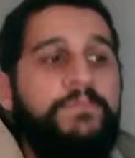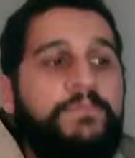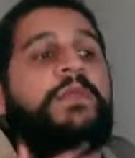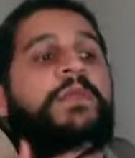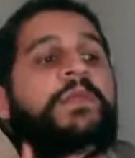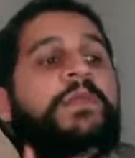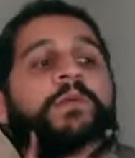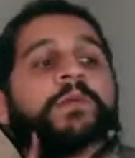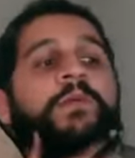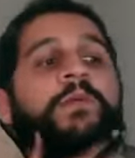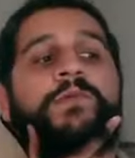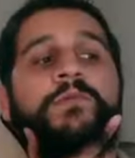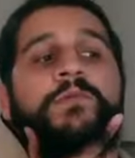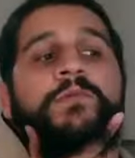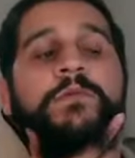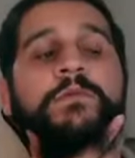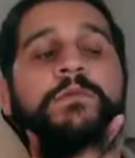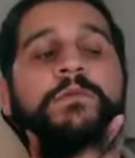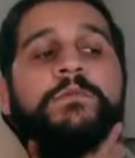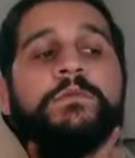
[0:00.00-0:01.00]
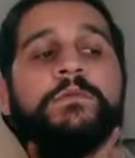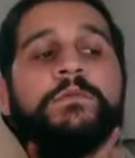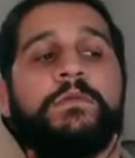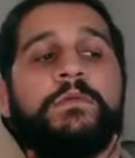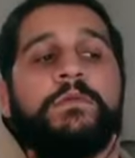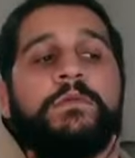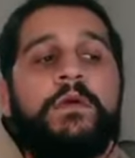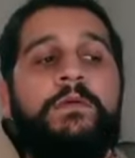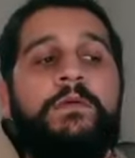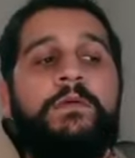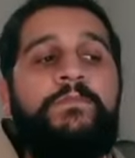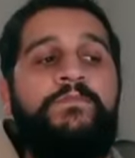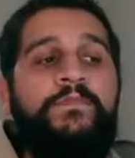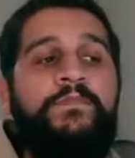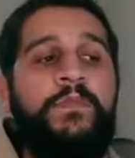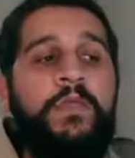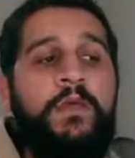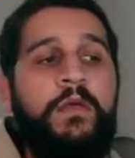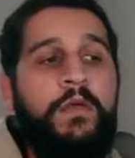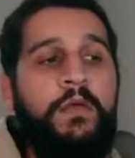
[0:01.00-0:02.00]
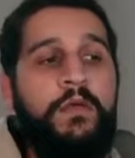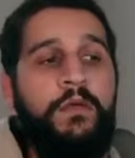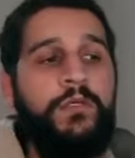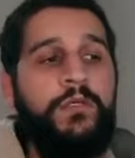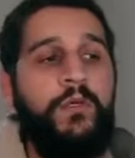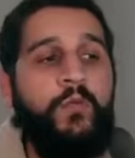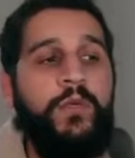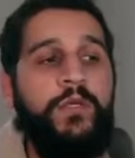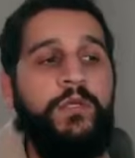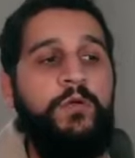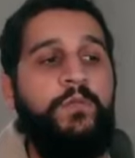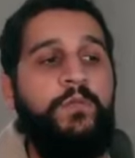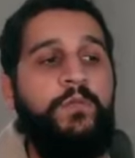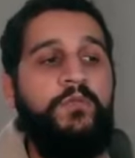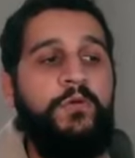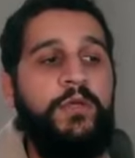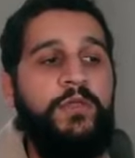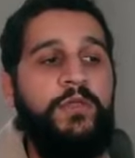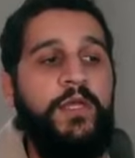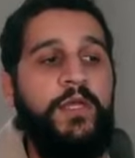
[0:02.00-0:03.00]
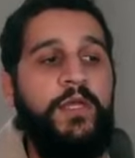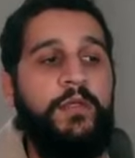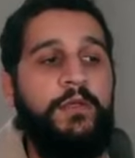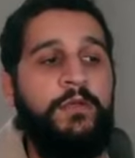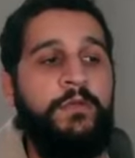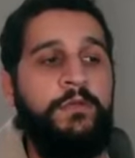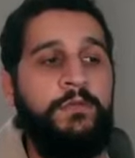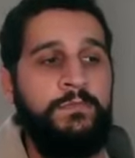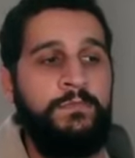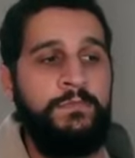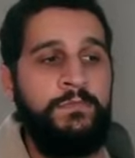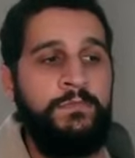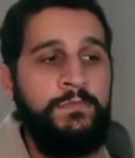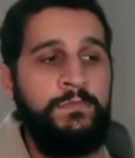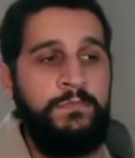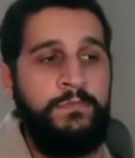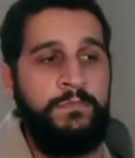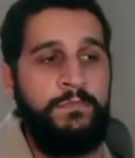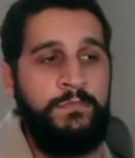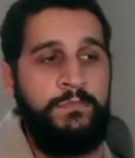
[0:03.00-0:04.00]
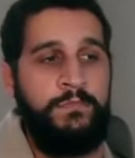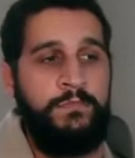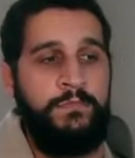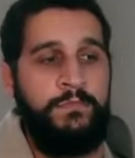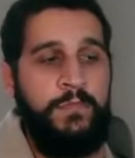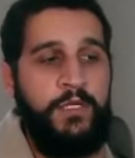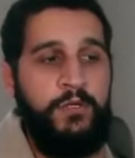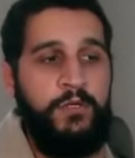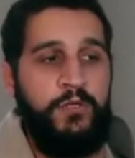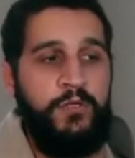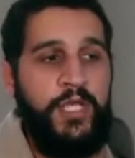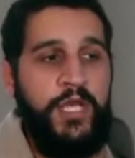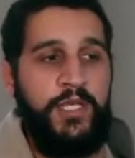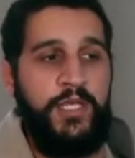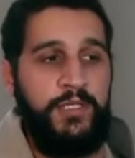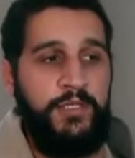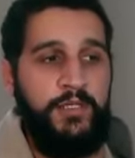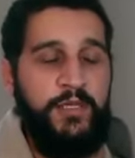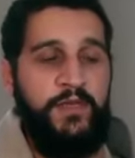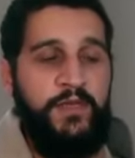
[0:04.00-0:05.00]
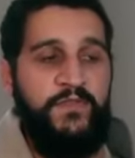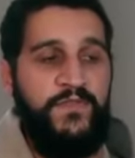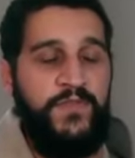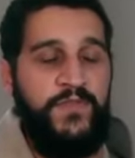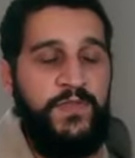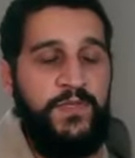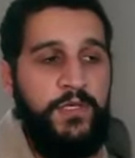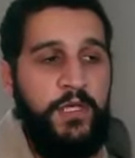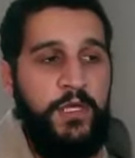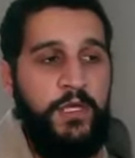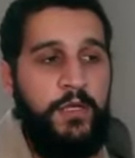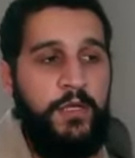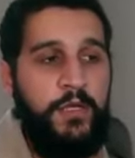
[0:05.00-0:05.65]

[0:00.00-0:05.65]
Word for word: These muscles. Okay. So when you breathe in, your chest lifts,